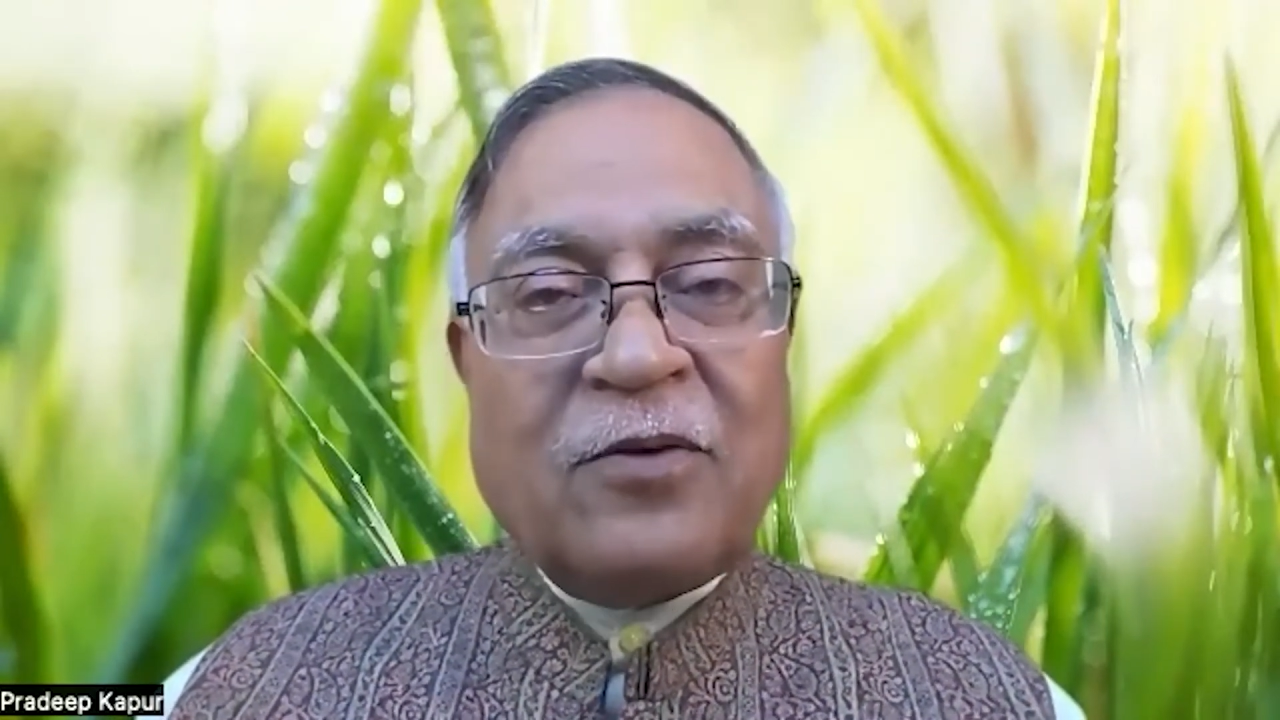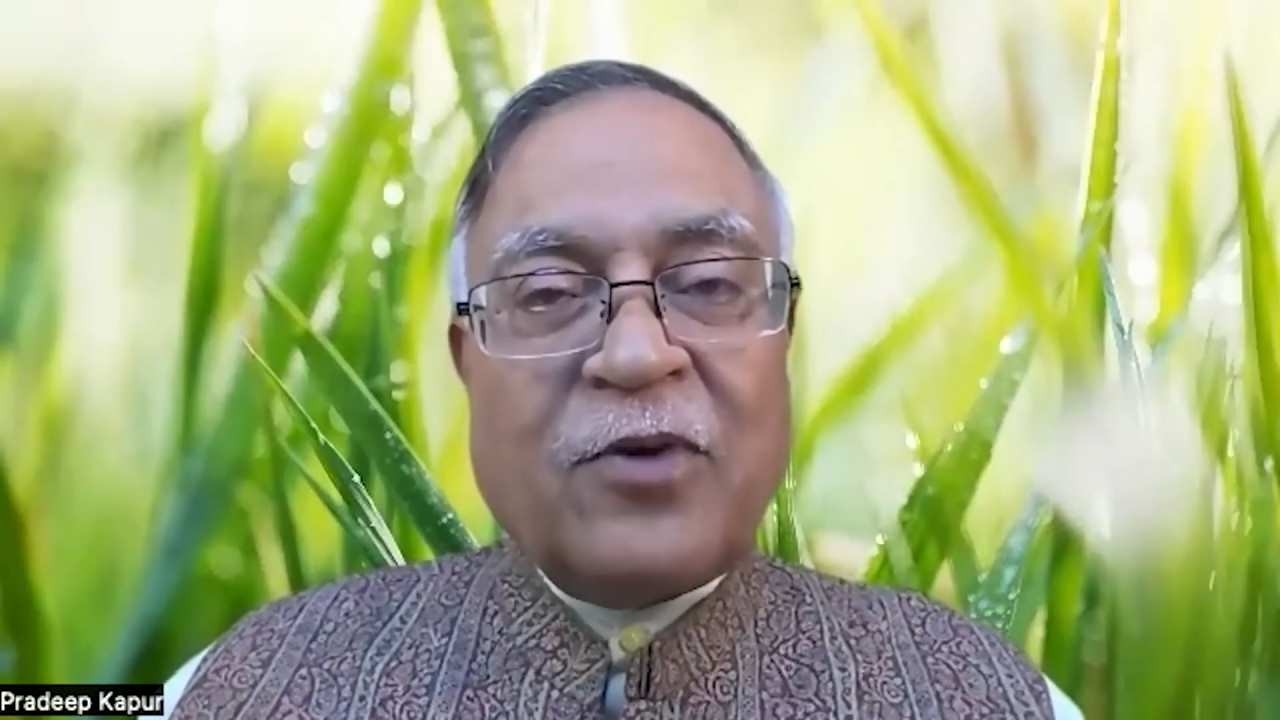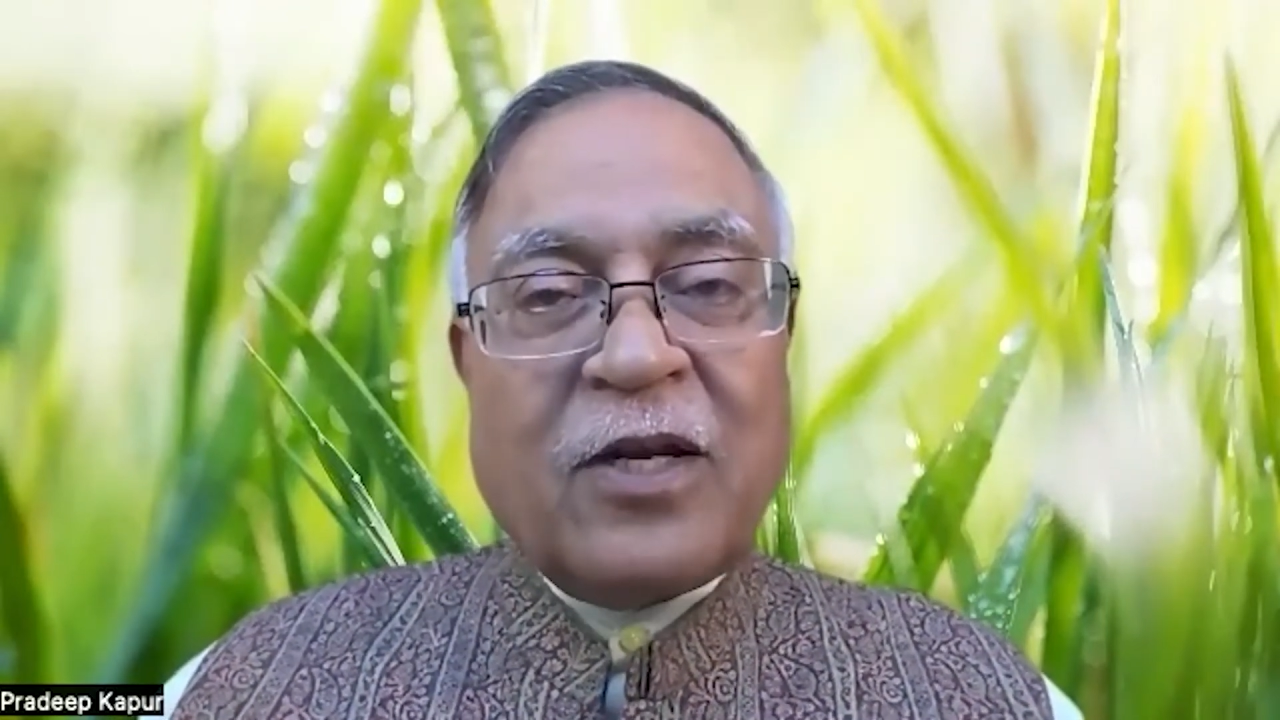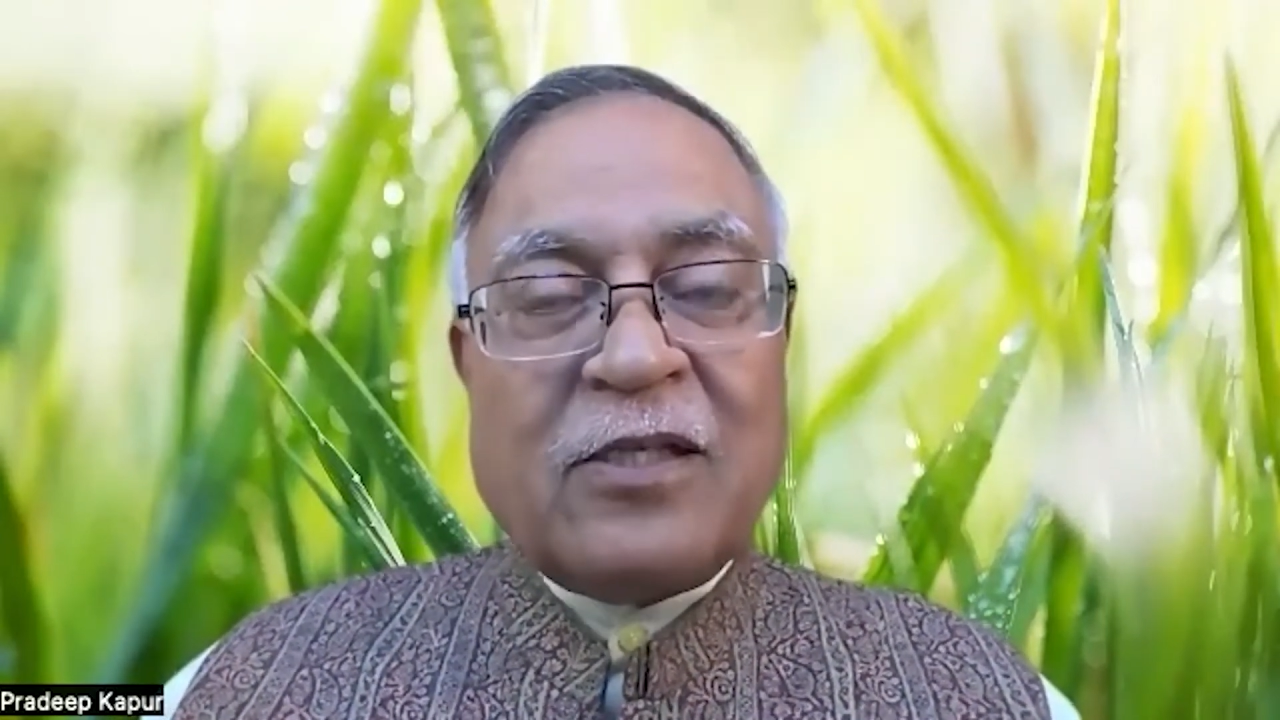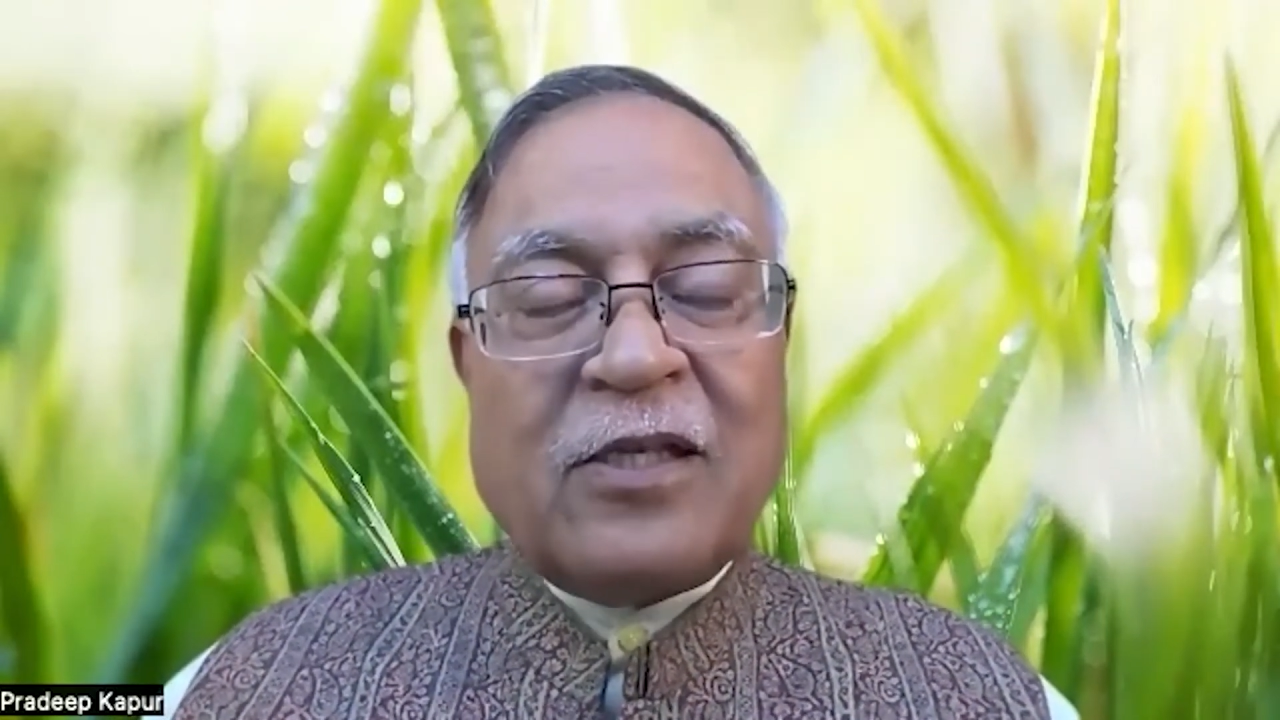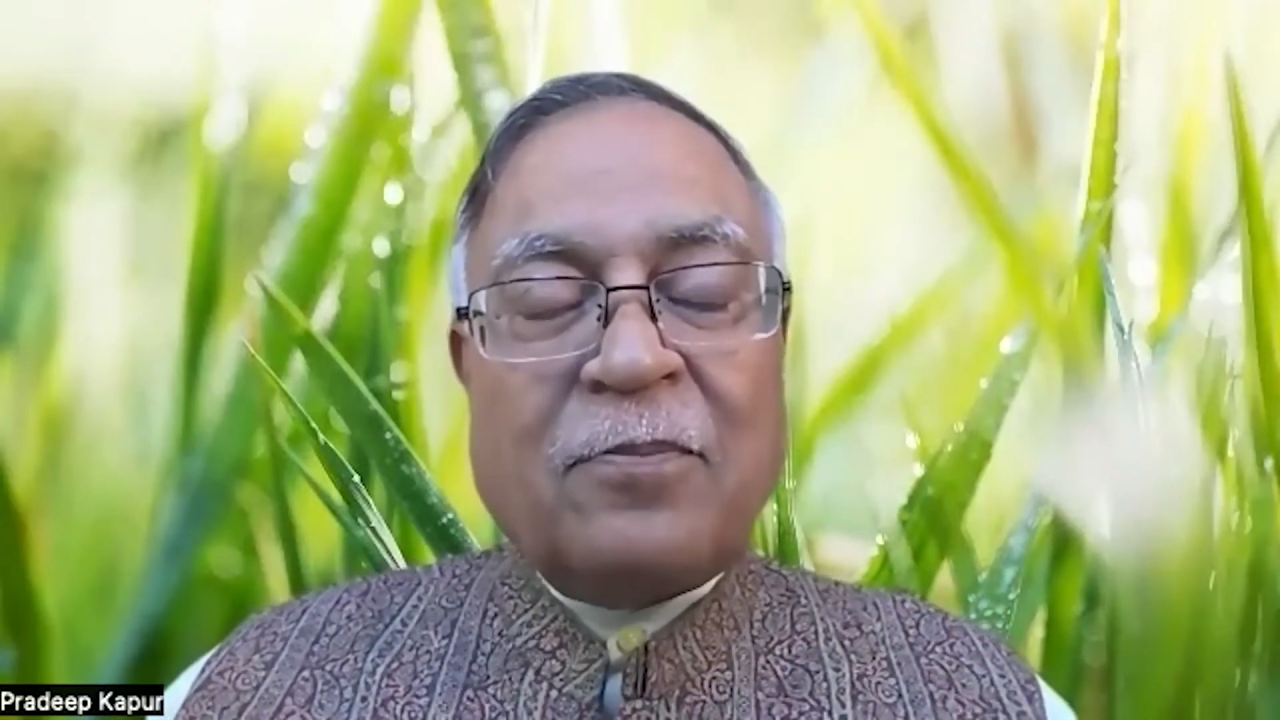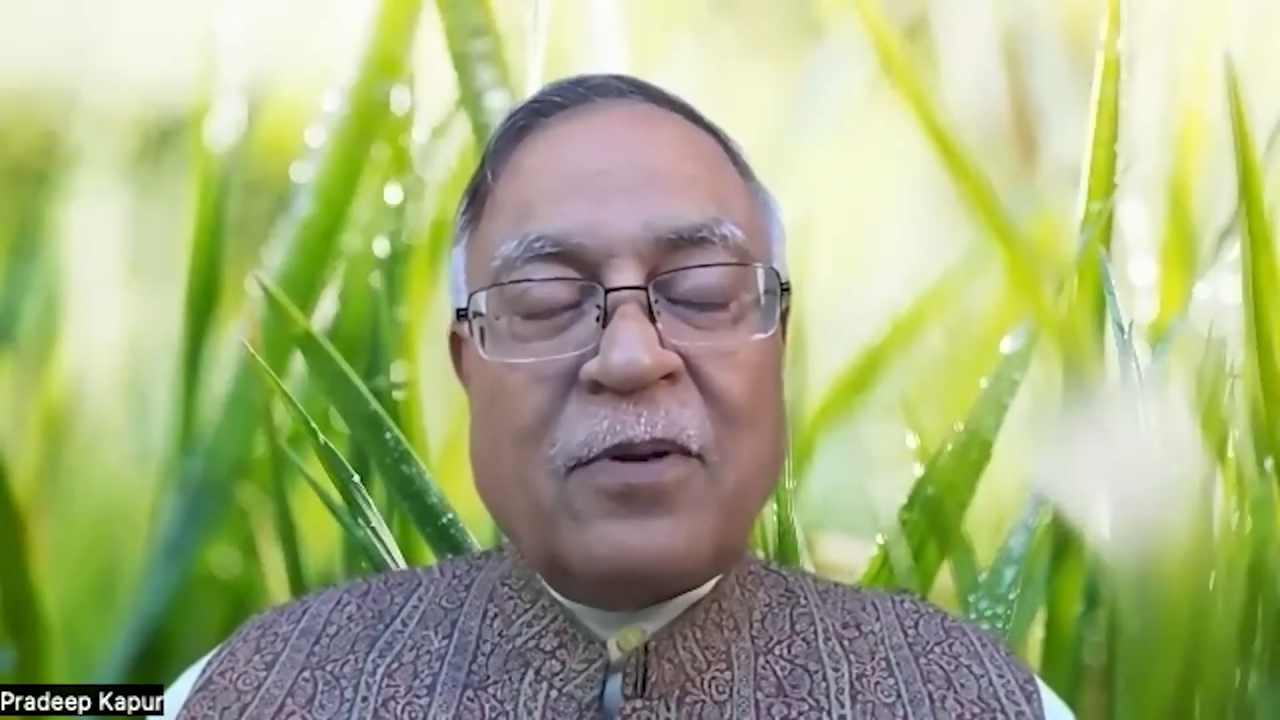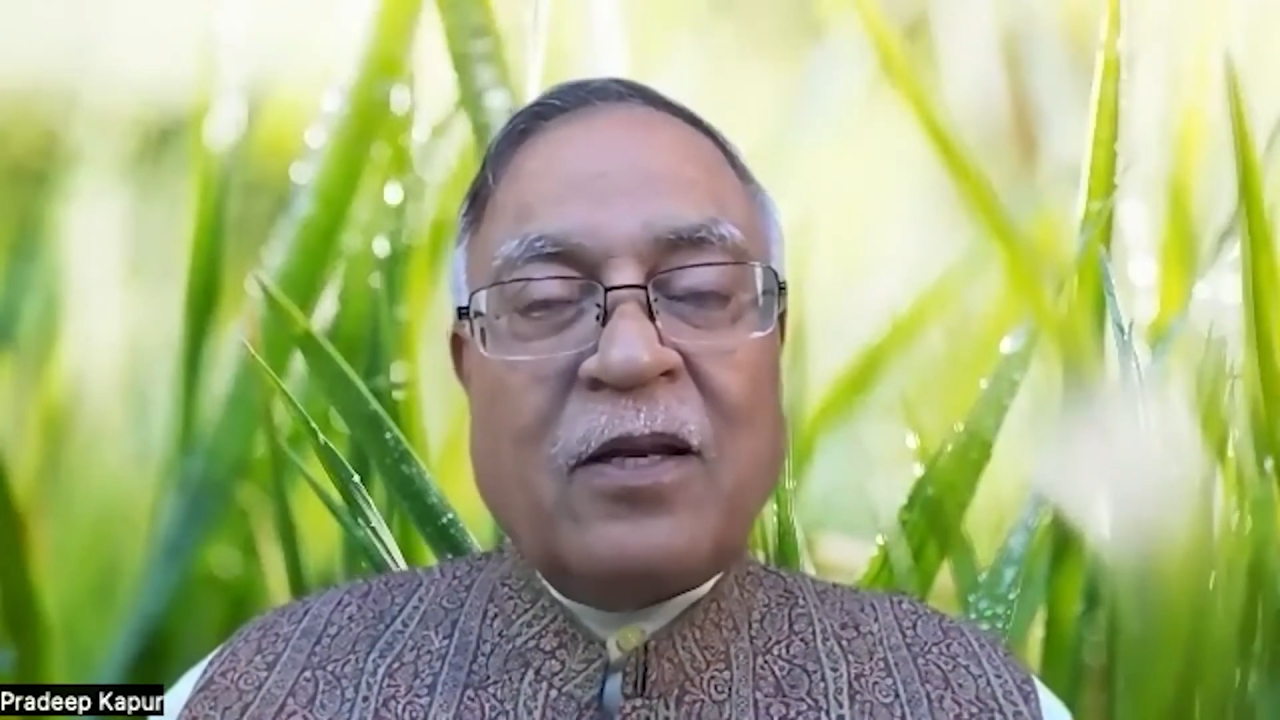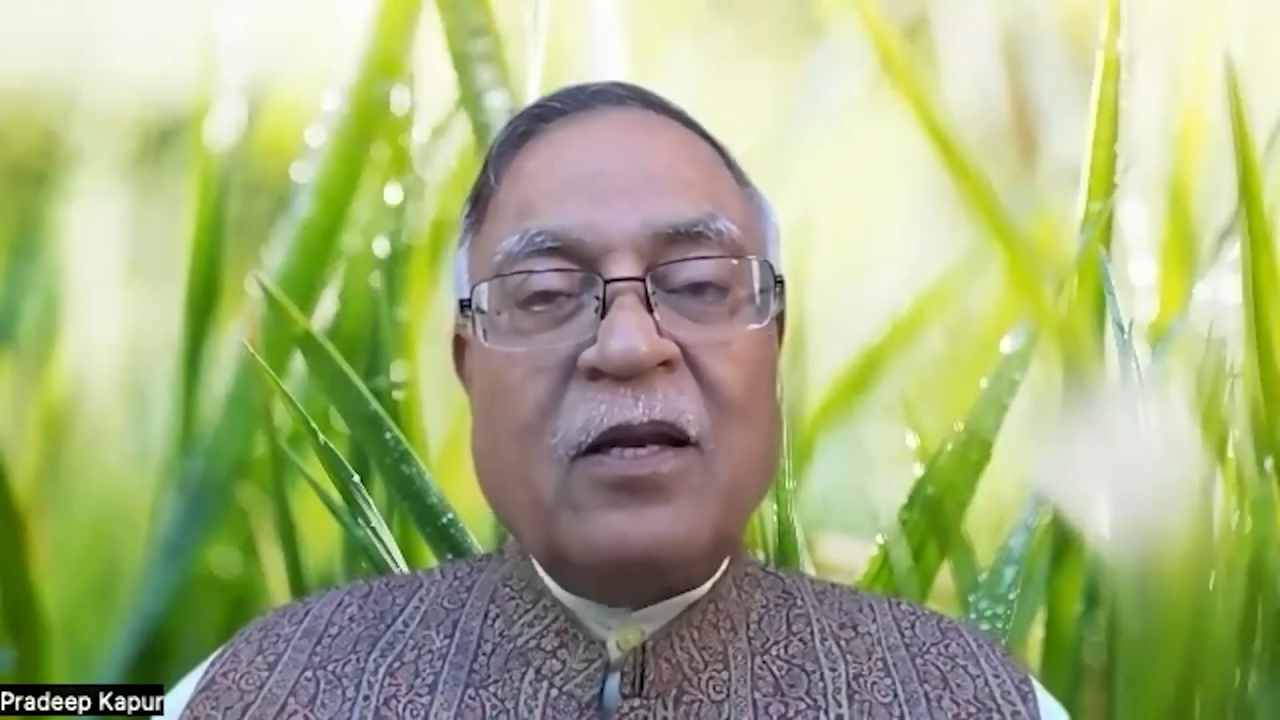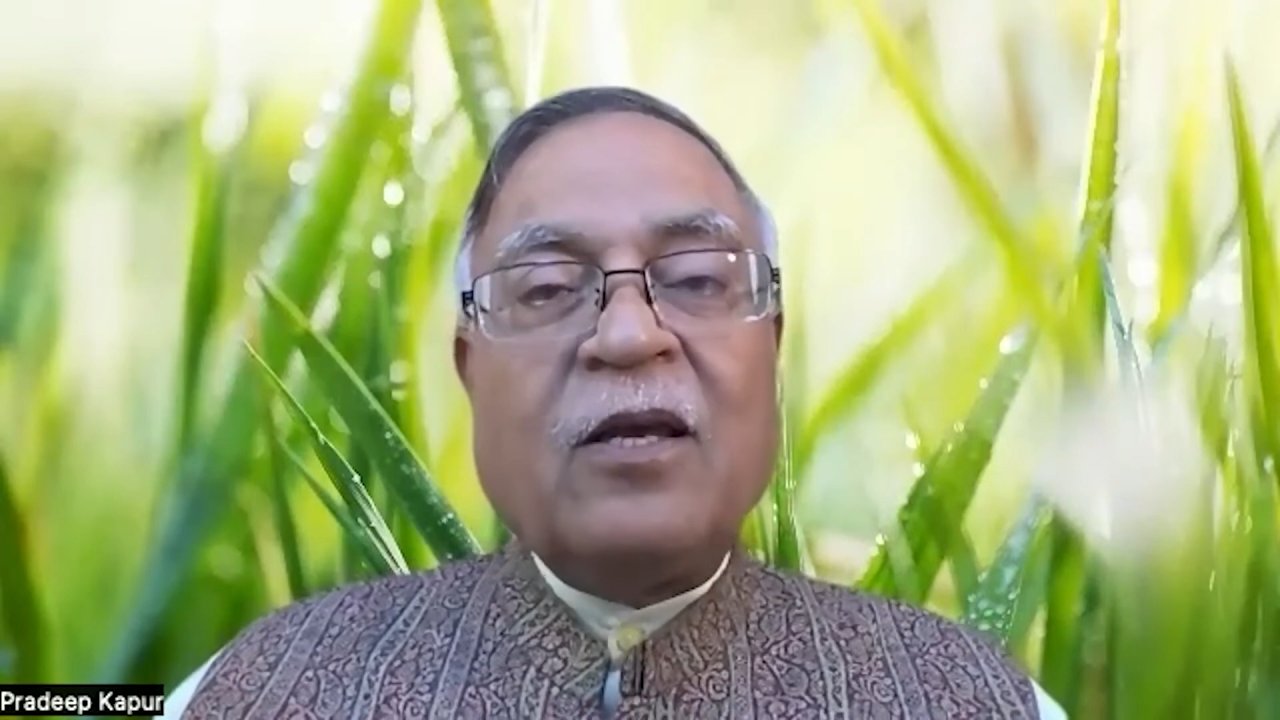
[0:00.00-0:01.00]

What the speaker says: for example,